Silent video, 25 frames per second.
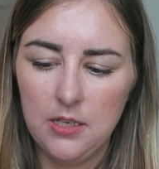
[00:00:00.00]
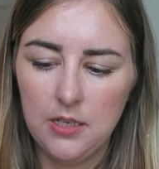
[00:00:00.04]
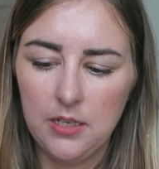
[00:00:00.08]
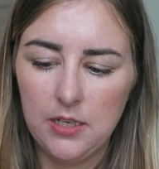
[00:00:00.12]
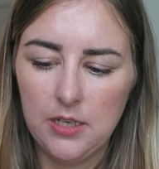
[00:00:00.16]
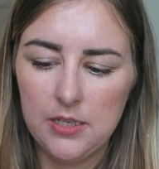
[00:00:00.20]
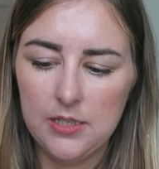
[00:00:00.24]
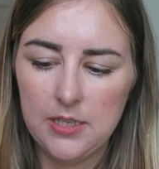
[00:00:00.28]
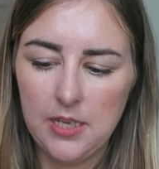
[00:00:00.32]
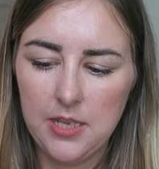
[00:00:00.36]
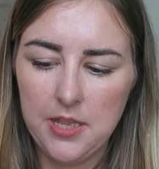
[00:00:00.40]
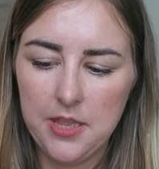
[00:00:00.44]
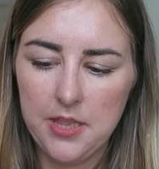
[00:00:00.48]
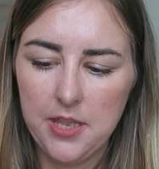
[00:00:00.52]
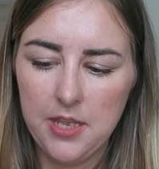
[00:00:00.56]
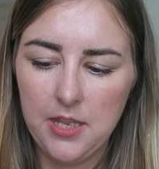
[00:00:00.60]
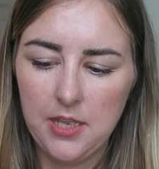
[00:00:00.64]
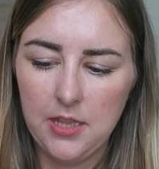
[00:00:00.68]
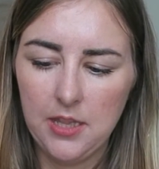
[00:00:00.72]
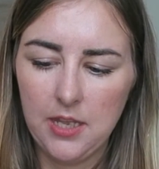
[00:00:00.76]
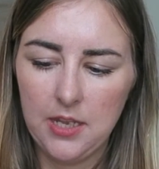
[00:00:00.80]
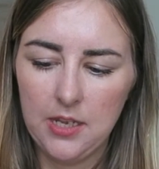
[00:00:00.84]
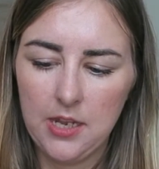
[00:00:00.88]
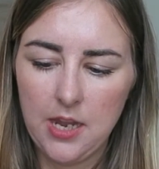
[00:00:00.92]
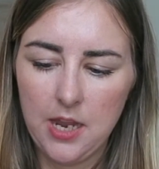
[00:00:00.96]
because I
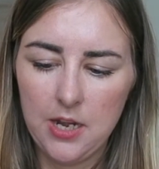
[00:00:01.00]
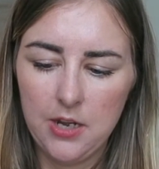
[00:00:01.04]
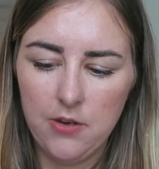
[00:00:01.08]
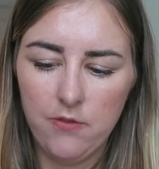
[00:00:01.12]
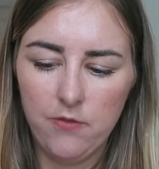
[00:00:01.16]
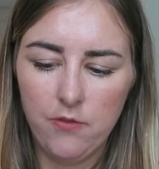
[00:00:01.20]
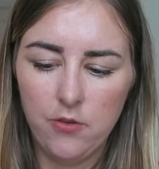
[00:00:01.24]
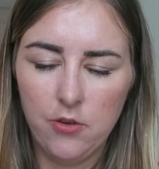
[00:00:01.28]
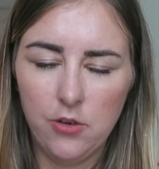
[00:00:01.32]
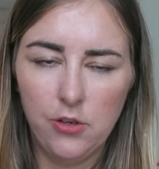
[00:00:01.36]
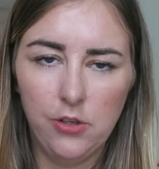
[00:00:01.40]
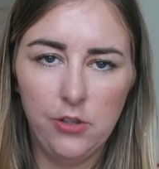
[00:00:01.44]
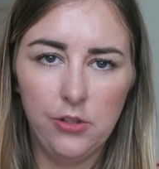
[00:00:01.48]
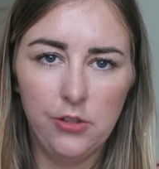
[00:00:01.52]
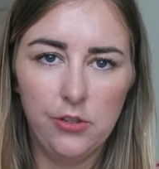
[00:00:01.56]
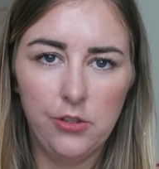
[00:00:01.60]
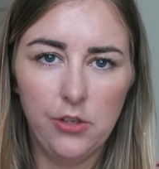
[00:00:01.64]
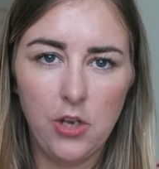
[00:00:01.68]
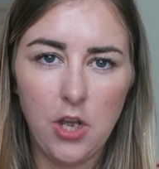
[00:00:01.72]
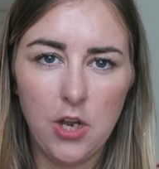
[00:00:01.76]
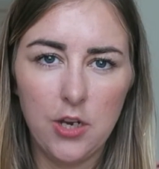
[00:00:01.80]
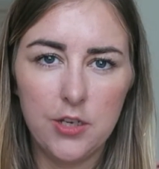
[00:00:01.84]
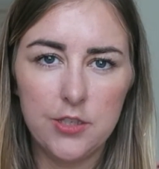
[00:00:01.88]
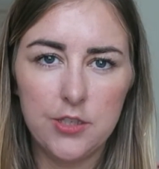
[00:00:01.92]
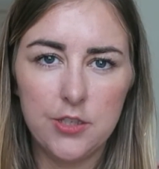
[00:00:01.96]
think that kind of
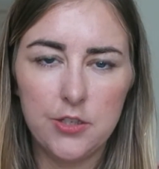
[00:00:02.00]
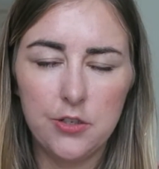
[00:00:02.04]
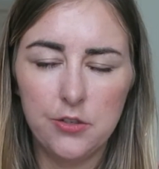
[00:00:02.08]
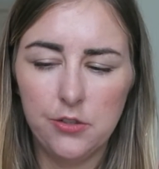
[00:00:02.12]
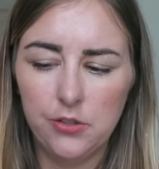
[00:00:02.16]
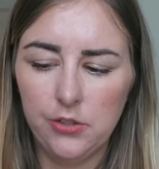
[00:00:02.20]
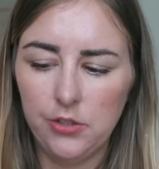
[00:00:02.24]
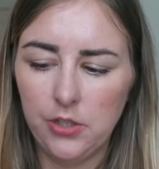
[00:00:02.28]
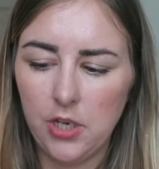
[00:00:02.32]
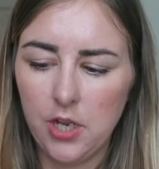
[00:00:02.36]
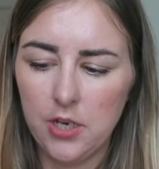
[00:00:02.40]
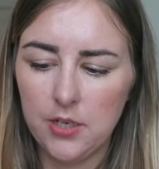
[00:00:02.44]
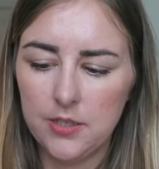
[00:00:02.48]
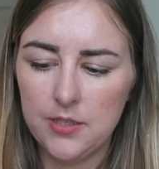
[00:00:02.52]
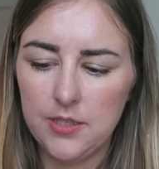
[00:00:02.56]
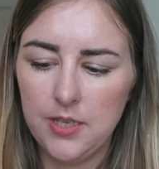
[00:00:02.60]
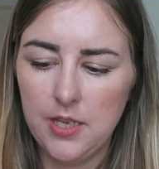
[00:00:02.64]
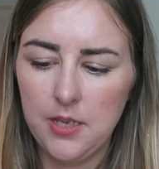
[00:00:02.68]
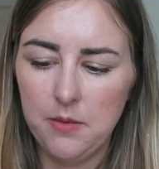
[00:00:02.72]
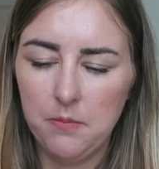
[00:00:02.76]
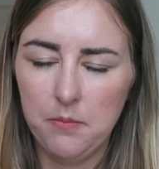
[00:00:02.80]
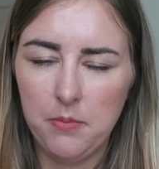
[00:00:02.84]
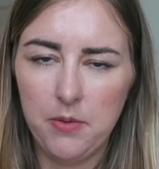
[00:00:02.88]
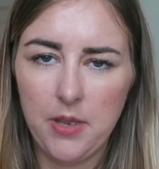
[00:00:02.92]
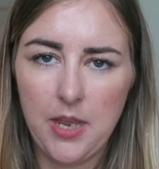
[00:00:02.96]
locks and unlocks
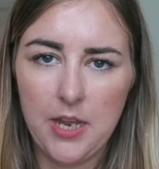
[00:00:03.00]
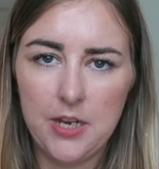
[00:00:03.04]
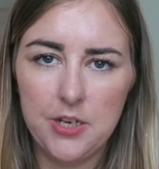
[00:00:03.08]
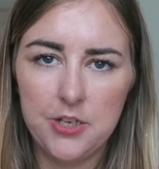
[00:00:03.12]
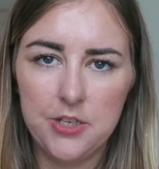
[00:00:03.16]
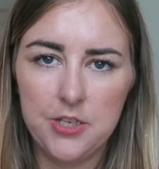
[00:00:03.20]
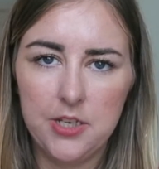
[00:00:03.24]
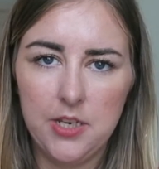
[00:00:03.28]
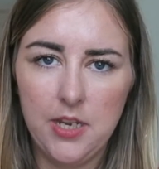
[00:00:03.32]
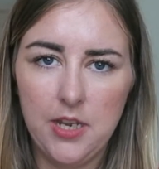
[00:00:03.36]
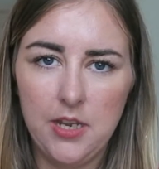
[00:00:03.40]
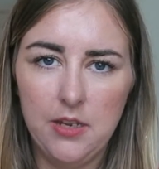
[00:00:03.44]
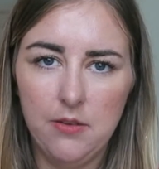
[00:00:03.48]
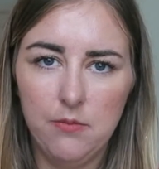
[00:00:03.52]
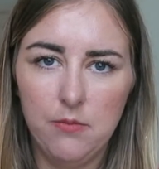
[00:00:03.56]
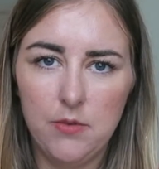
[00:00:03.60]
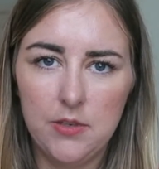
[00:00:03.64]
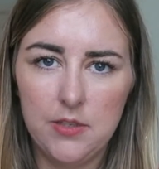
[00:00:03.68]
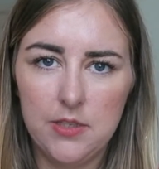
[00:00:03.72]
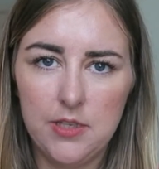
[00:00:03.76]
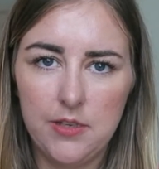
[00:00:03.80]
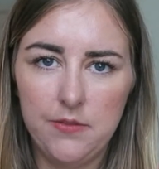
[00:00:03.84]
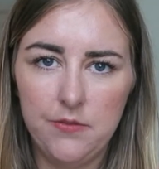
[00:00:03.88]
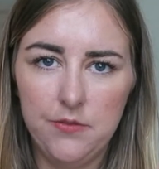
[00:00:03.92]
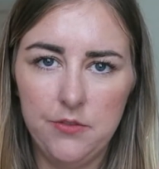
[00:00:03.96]
it, but actually
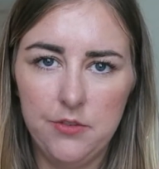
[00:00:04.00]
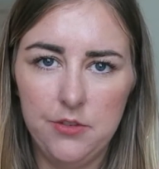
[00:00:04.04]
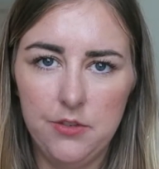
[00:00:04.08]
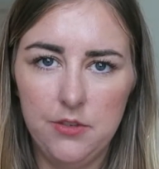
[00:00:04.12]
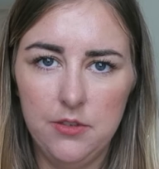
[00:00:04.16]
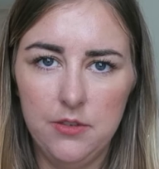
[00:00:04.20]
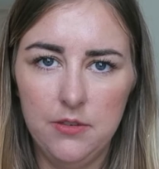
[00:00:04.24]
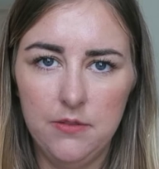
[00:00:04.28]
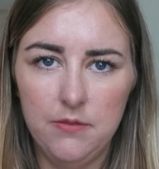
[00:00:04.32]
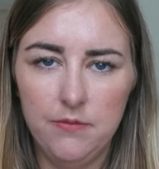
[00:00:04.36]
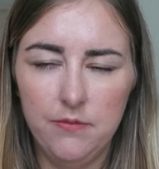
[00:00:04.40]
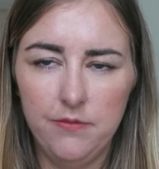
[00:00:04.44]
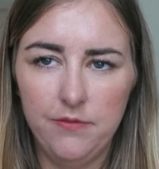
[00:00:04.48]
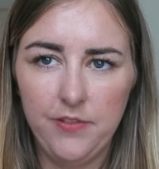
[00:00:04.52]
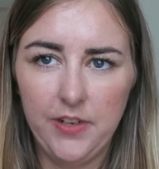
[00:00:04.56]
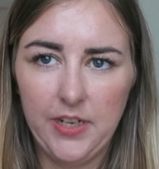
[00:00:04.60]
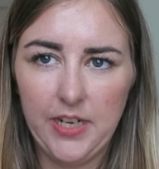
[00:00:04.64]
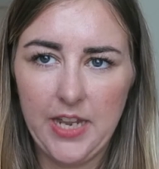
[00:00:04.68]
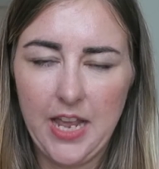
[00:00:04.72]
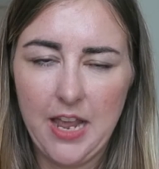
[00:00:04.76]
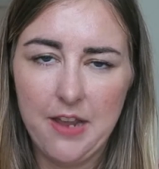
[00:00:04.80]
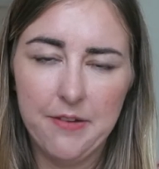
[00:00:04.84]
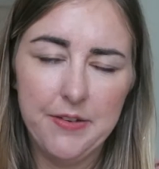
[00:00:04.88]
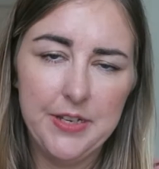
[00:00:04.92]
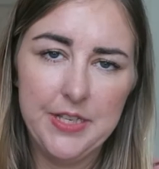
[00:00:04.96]
once I've figured
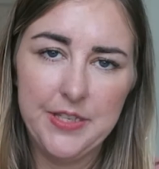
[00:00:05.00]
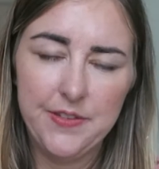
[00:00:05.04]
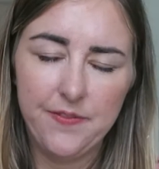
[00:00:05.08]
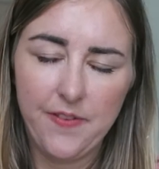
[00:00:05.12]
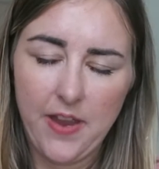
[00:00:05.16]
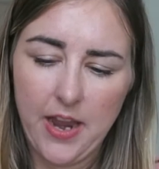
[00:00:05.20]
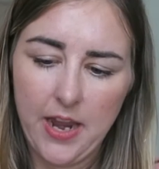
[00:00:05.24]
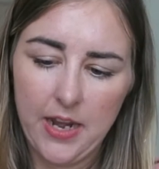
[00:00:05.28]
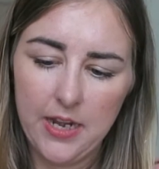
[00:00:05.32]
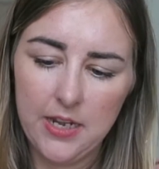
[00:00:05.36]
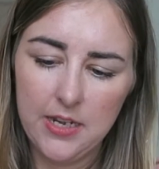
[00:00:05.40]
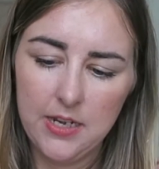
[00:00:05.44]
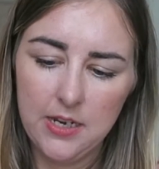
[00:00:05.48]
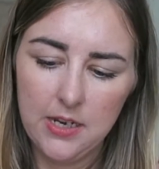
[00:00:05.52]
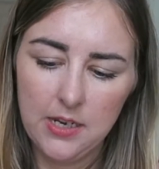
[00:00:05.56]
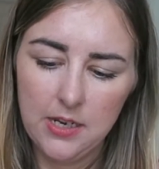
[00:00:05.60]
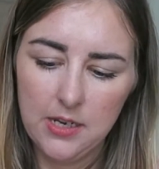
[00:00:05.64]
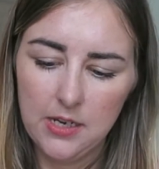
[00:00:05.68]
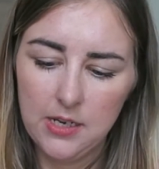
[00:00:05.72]
it out, it's fine.